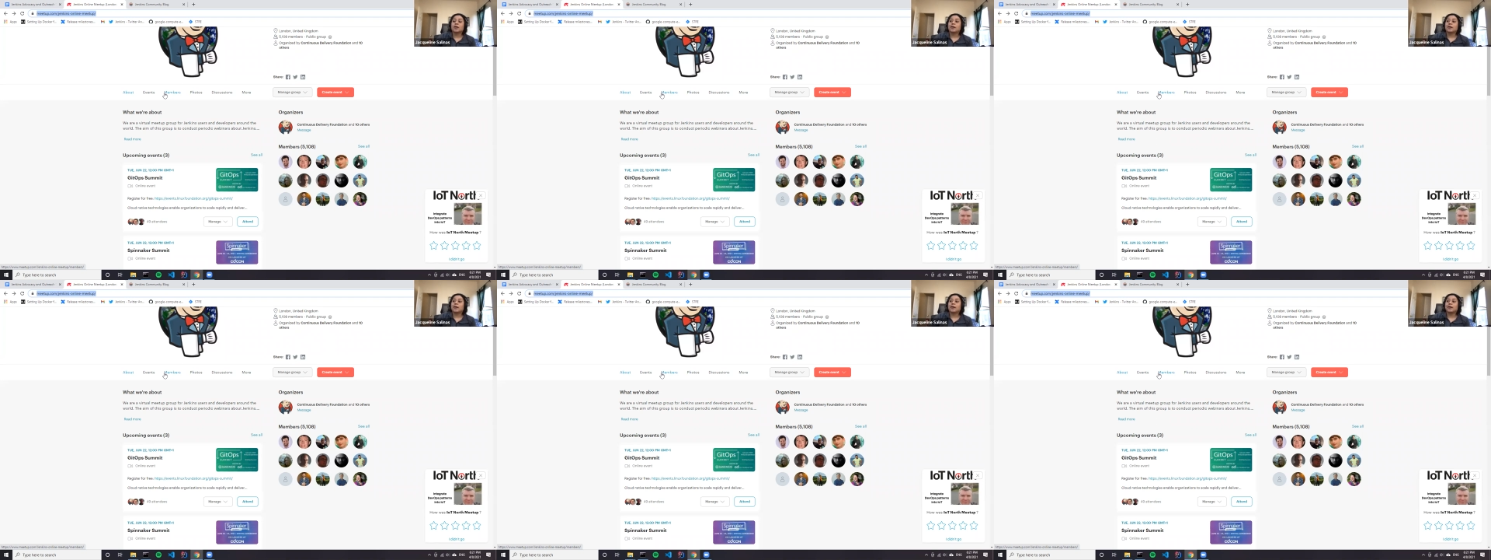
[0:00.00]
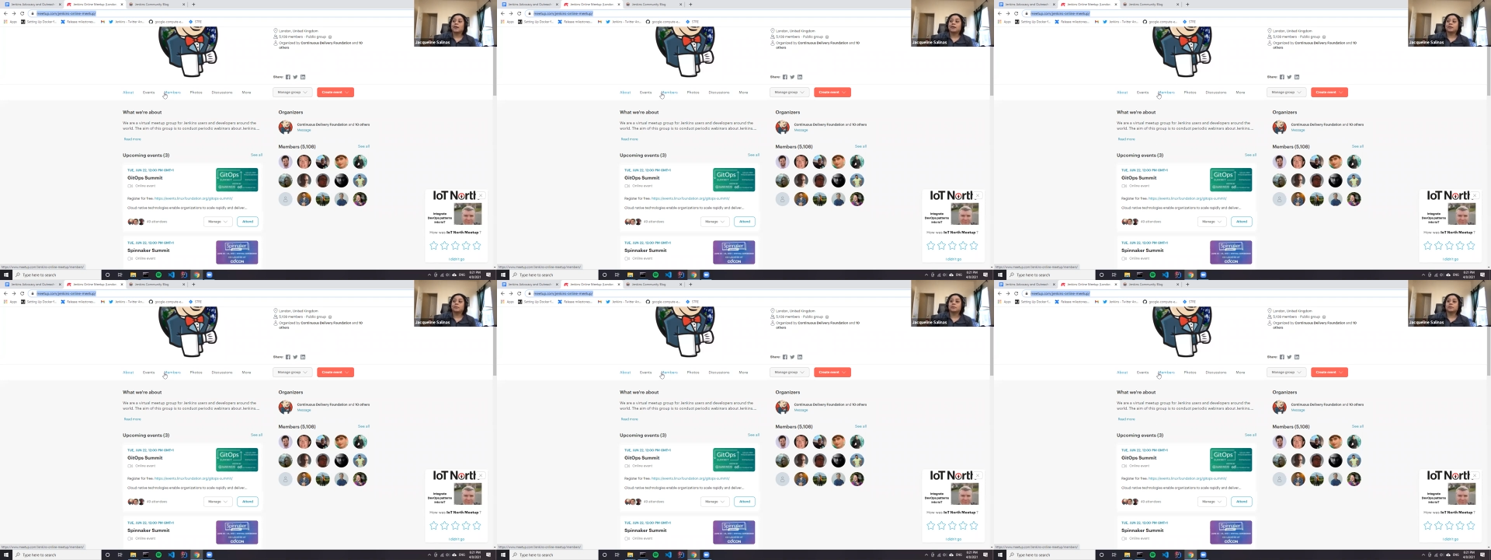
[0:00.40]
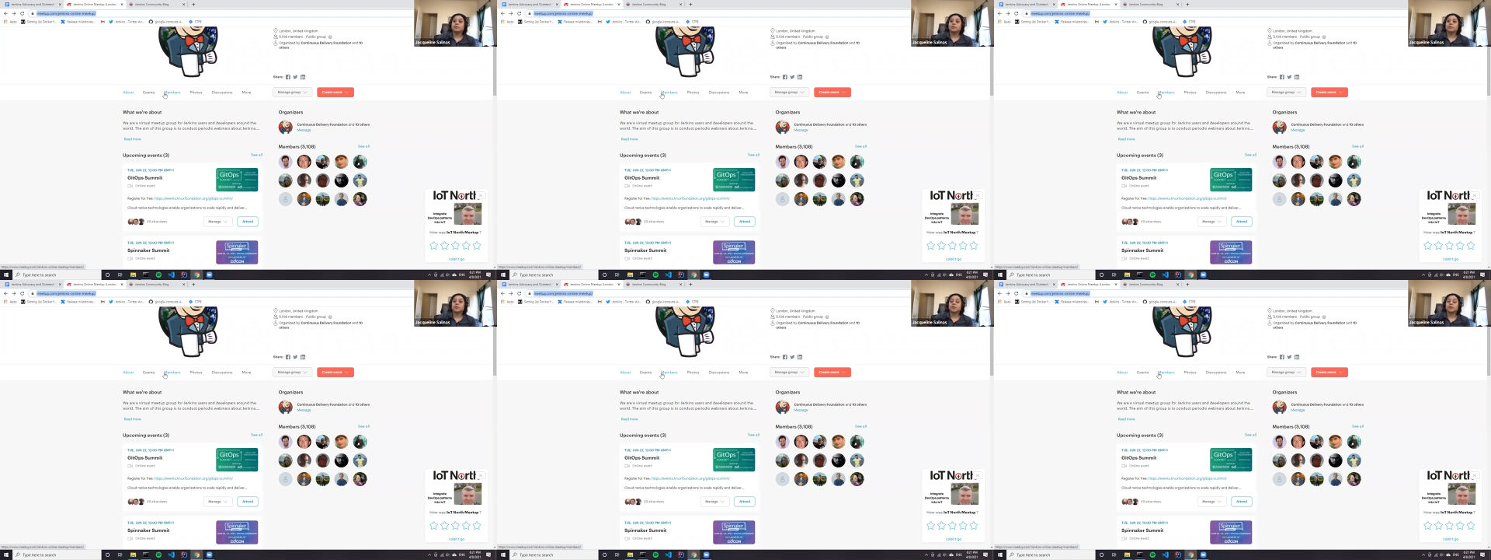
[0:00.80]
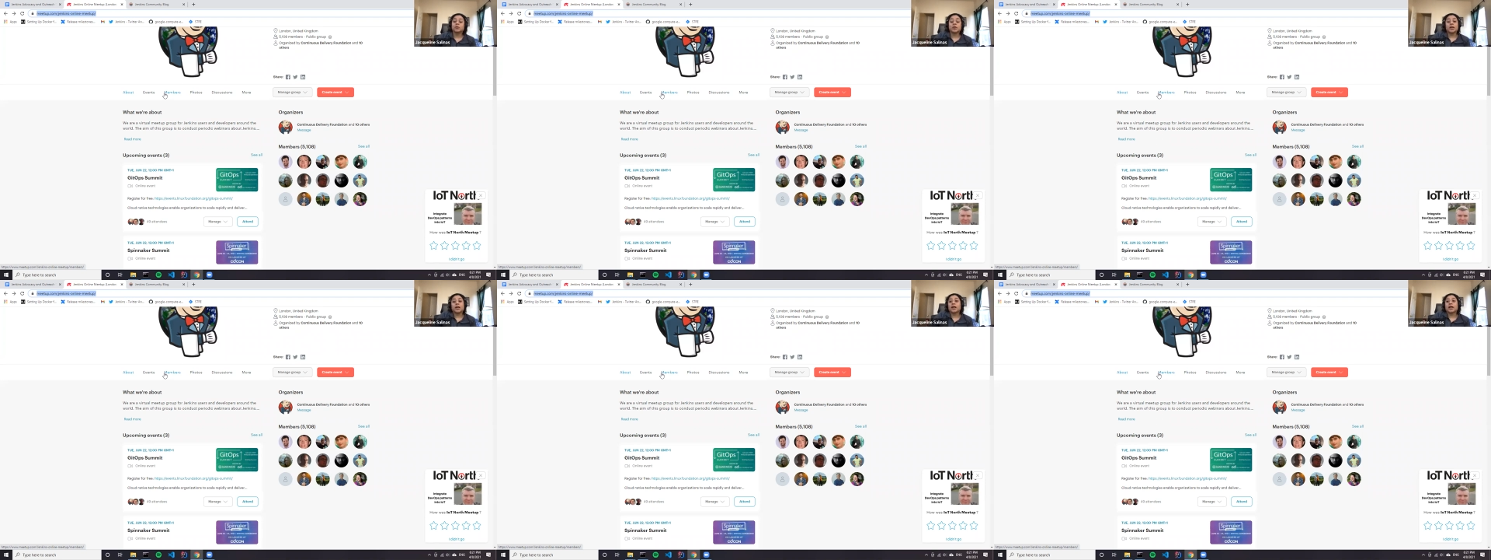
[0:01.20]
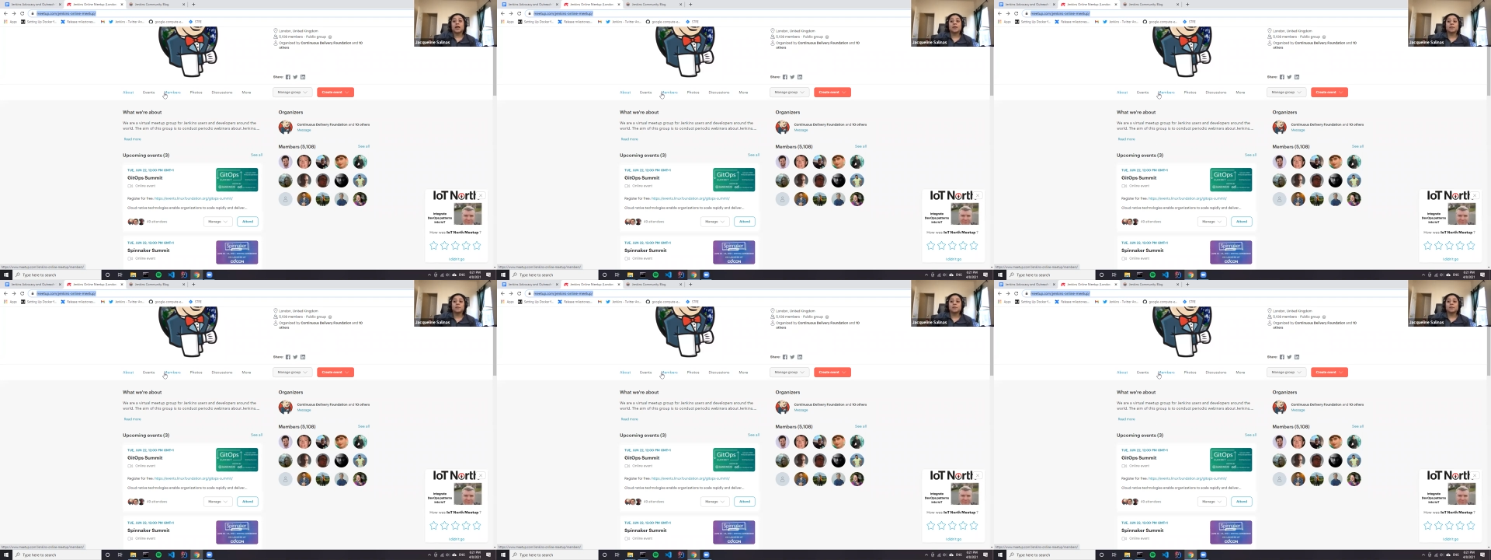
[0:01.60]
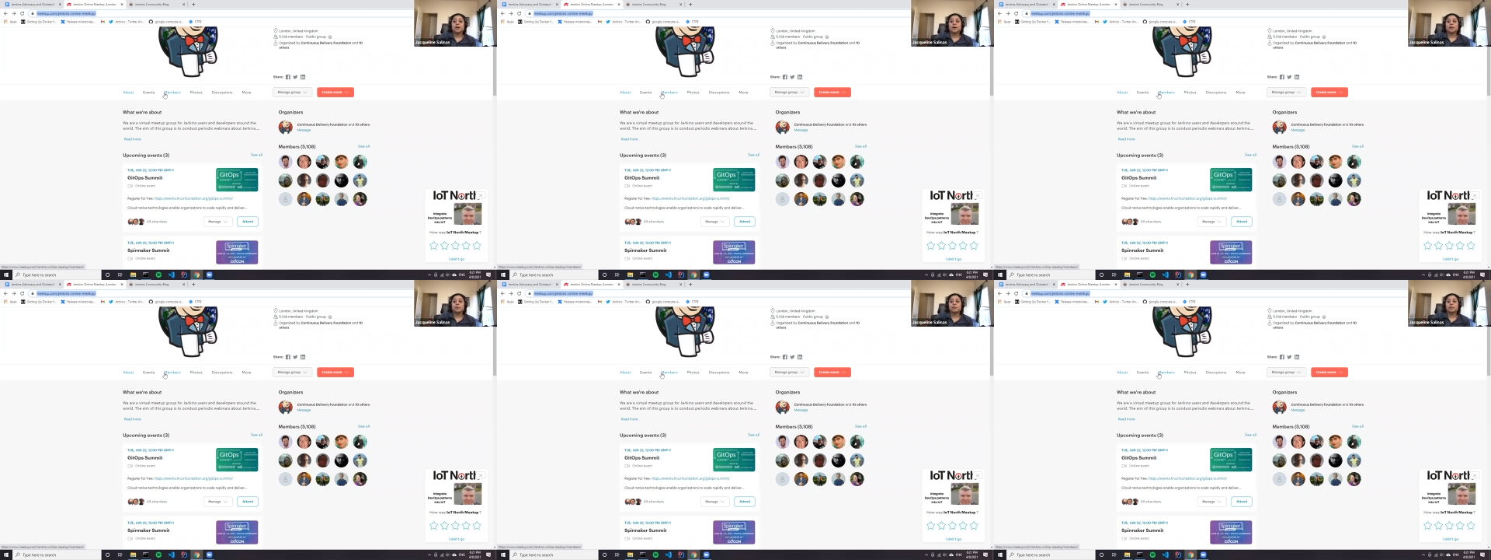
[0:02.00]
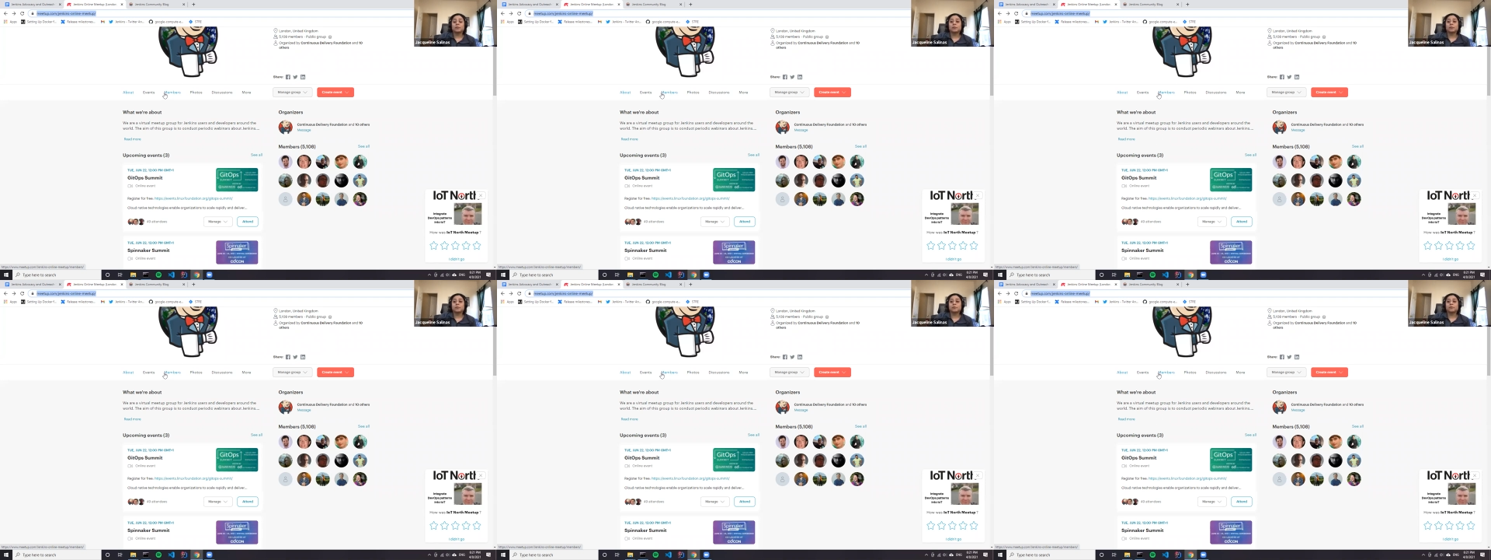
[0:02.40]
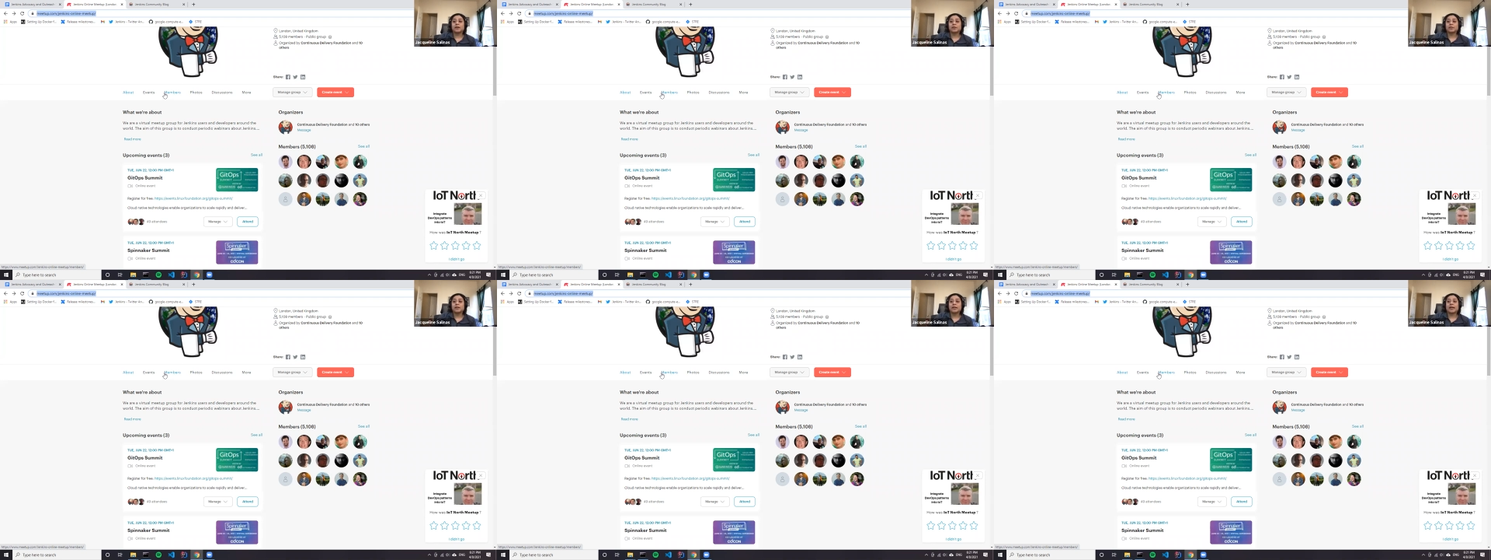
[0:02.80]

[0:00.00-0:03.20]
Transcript: [unreadable: no face in view]